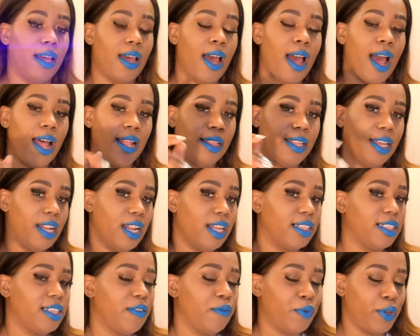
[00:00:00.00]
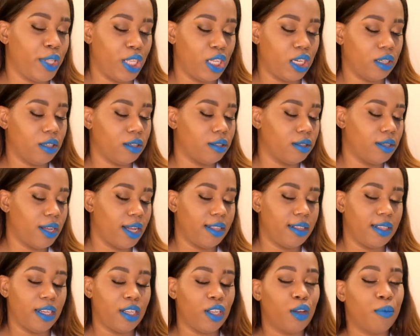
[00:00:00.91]
I did a different look. I
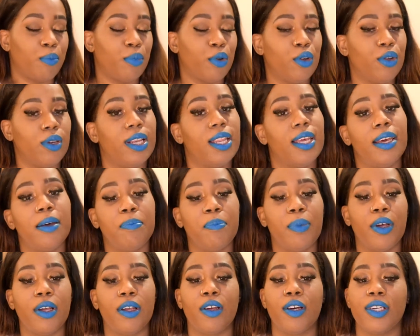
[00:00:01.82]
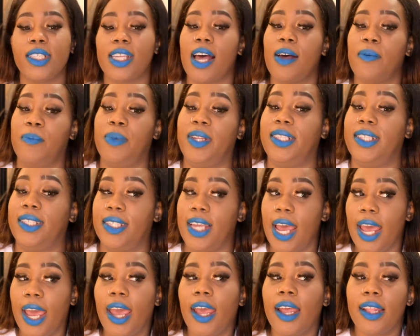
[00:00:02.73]
did a blue lip because I've been
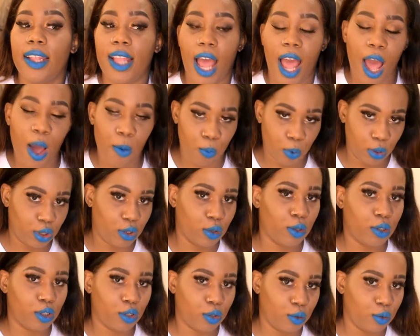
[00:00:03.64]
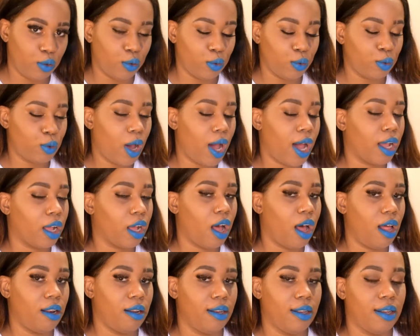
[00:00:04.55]
saying that I was going to do a
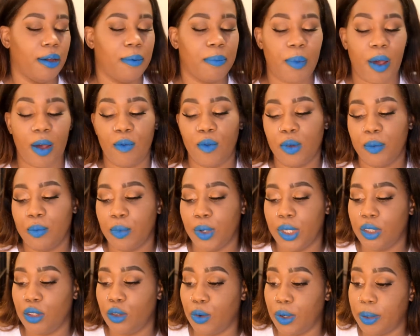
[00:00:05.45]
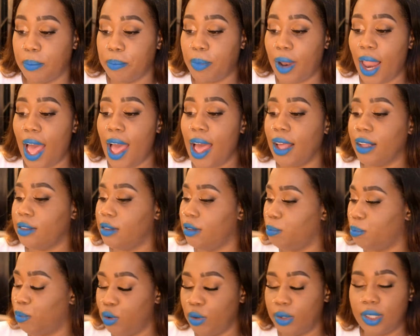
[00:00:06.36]
color lip. I've been doing black,
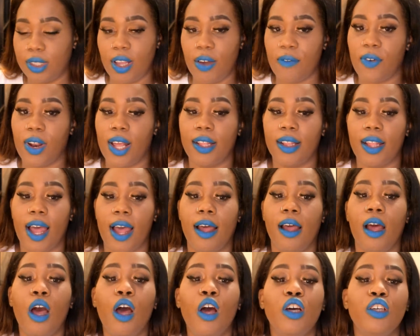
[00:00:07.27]
blue, stuff like that.